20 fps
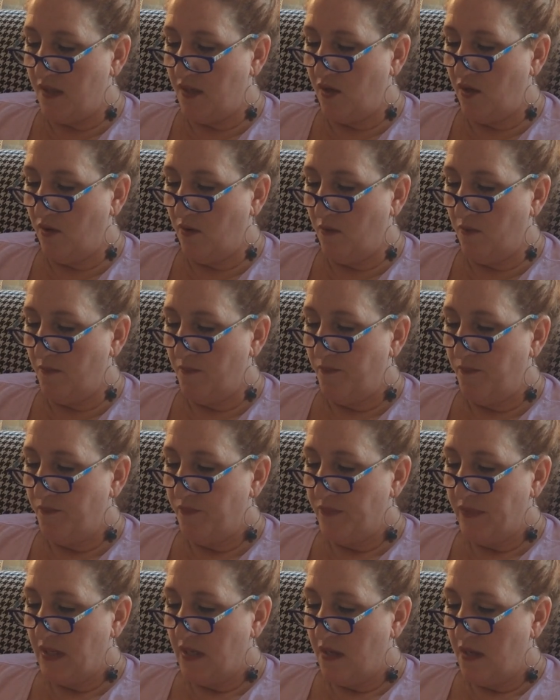and
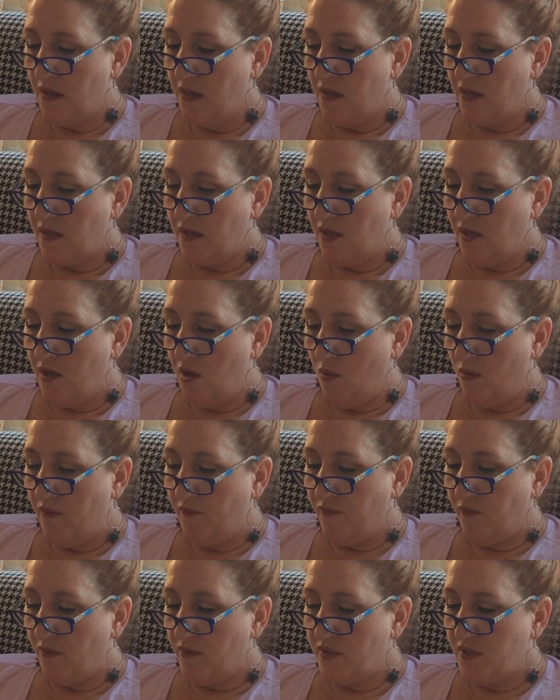you go
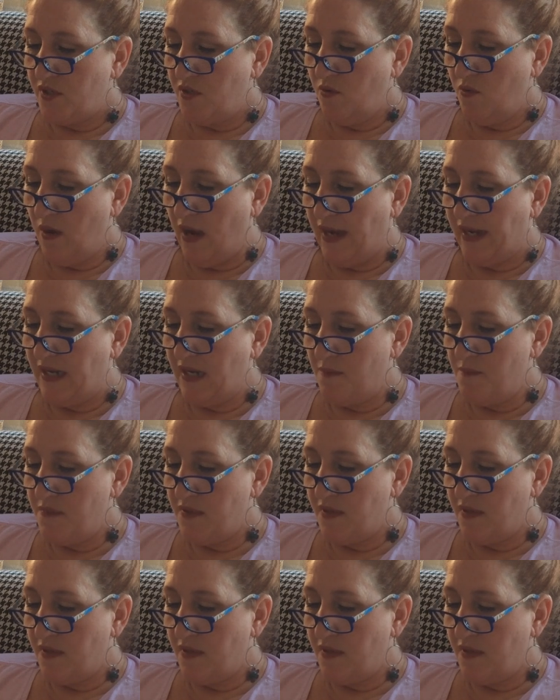in for 2 items,